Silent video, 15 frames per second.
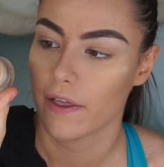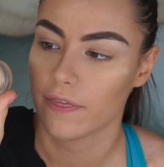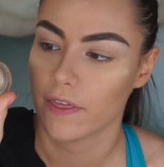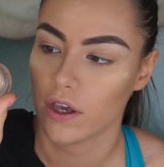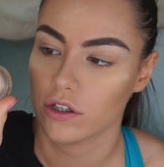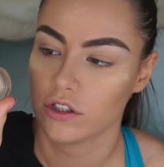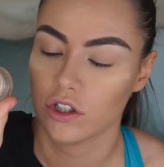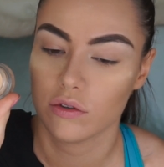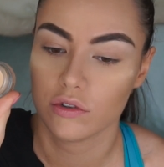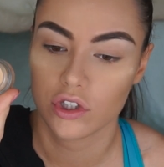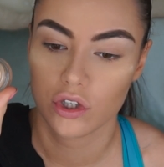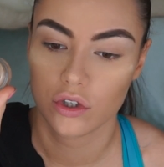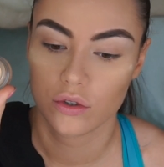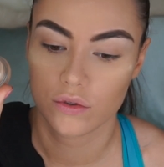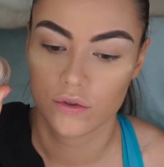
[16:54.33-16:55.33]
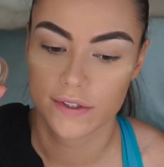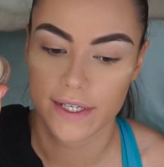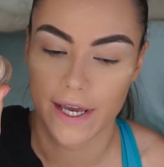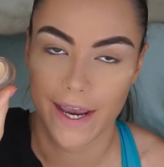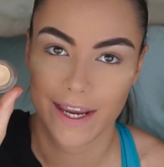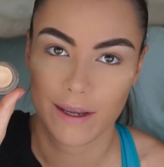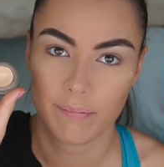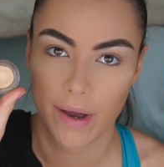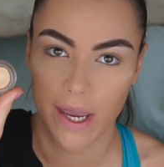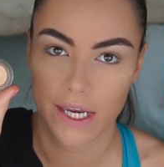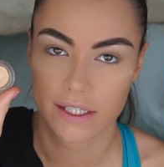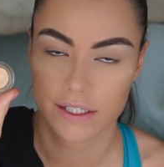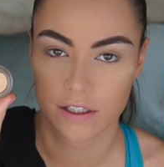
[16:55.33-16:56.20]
that you use a base,